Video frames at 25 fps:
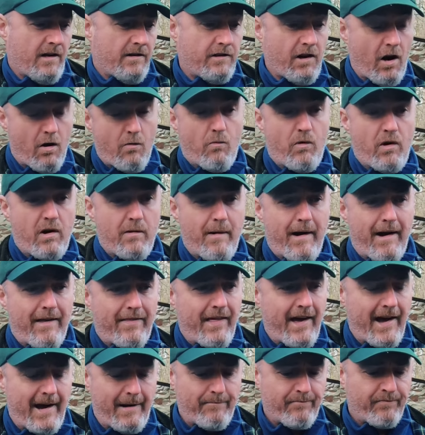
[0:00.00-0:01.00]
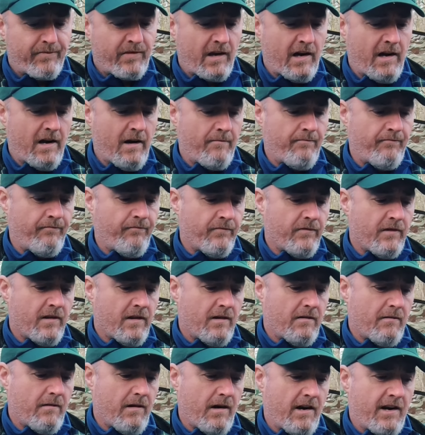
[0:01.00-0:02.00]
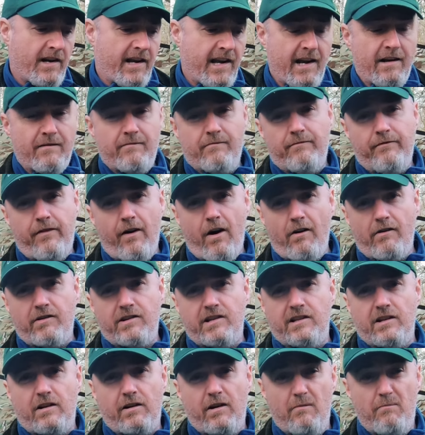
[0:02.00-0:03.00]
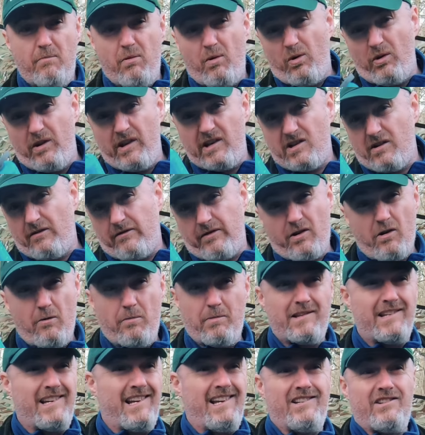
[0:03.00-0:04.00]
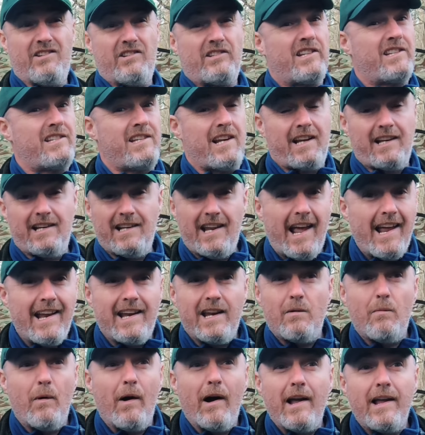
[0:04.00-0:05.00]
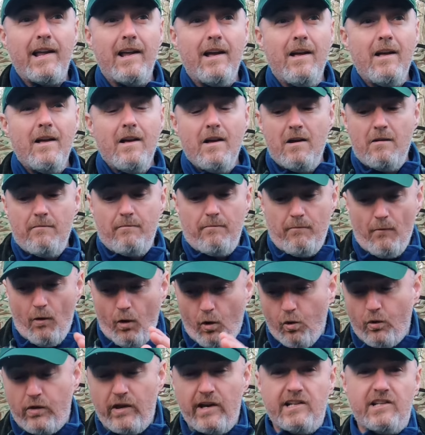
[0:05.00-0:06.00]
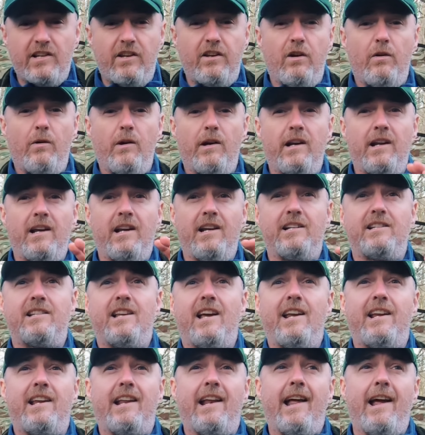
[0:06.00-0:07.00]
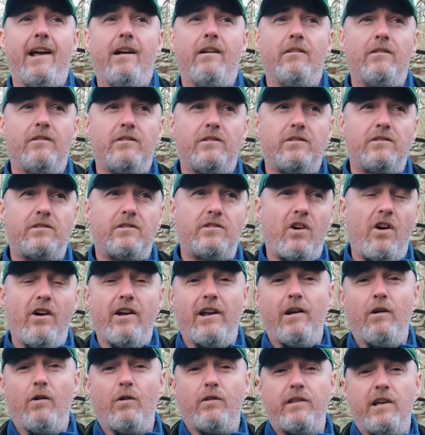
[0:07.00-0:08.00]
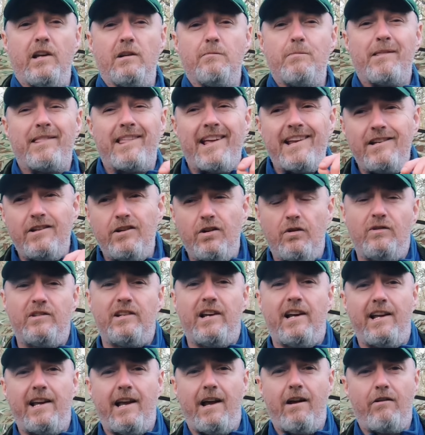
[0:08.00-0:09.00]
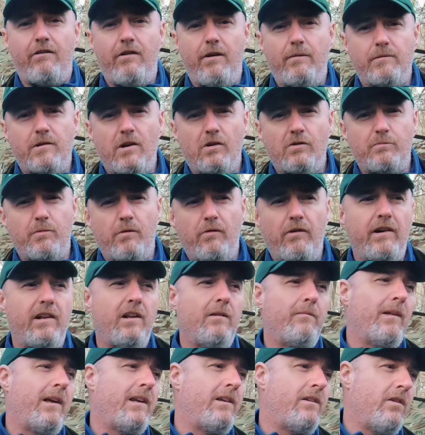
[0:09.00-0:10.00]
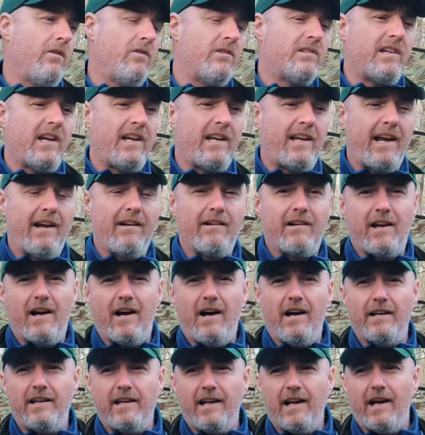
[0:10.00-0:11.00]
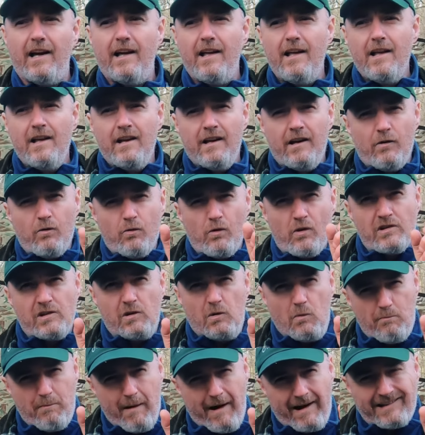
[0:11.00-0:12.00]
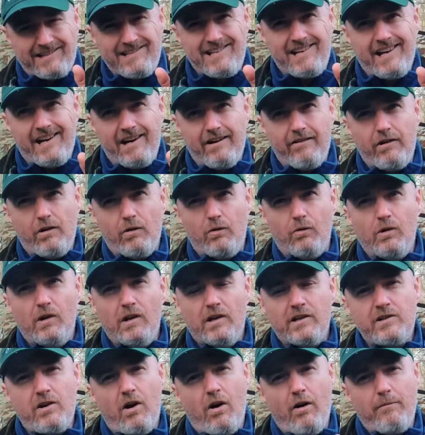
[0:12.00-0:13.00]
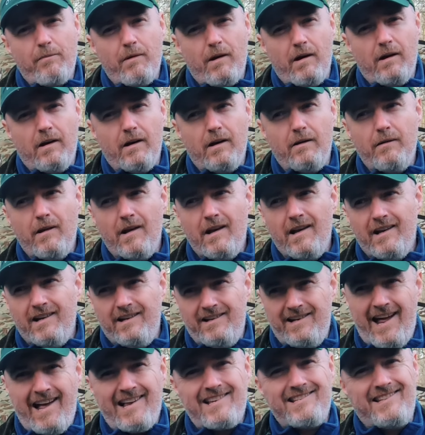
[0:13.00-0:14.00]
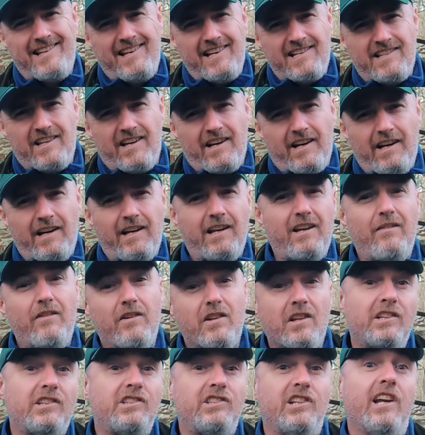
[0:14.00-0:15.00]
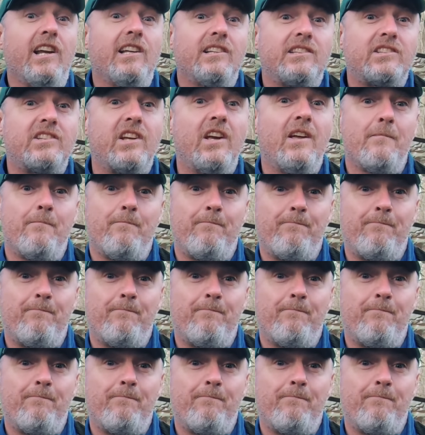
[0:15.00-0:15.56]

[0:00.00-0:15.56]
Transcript: don't worry about that. And again, viruses, I'm going to boil this up for a cup of tea in just a second anyway. All these are doing is taking out tiny little things, but they do take out cryptosporidium, they do take out Giardia and all those little bacterial type nasties that are going to give you the shits.